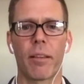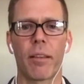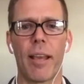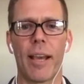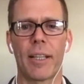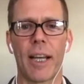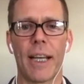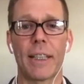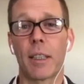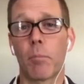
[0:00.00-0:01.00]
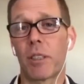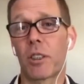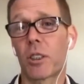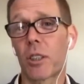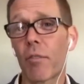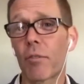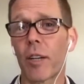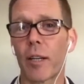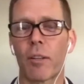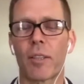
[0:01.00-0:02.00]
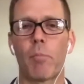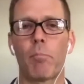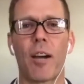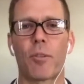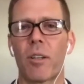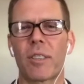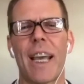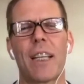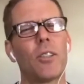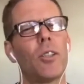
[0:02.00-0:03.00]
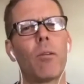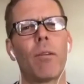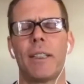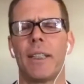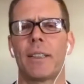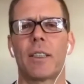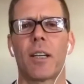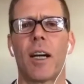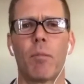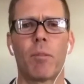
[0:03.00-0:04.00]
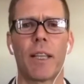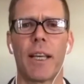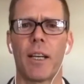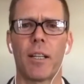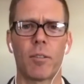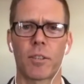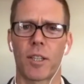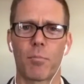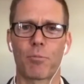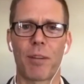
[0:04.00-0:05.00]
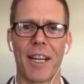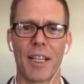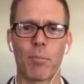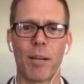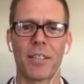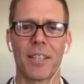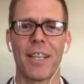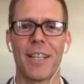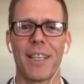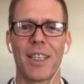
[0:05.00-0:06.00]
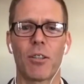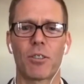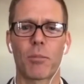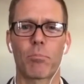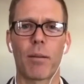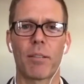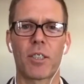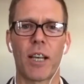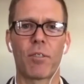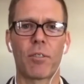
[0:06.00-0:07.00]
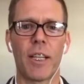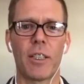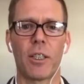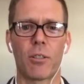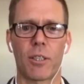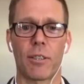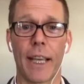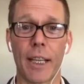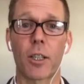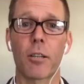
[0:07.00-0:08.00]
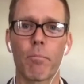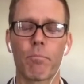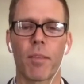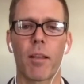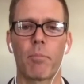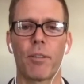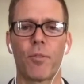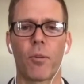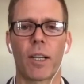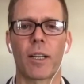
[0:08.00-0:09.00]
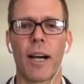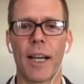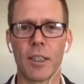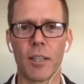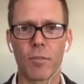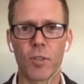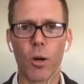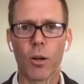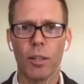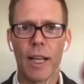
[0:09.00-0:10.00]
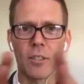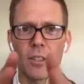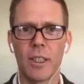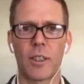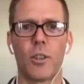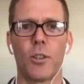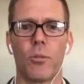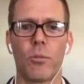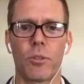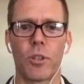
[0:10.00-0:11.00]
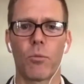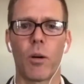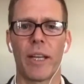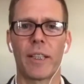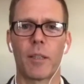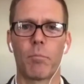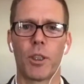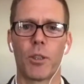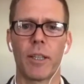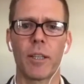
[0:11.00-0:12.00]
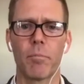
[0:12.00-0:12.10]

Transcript: and i ended up discovering what that path was i had no idea at the time what the hell i was going to be writing about you know it took probably seven or eight years later before it kind of coalesced into to what we ended up doing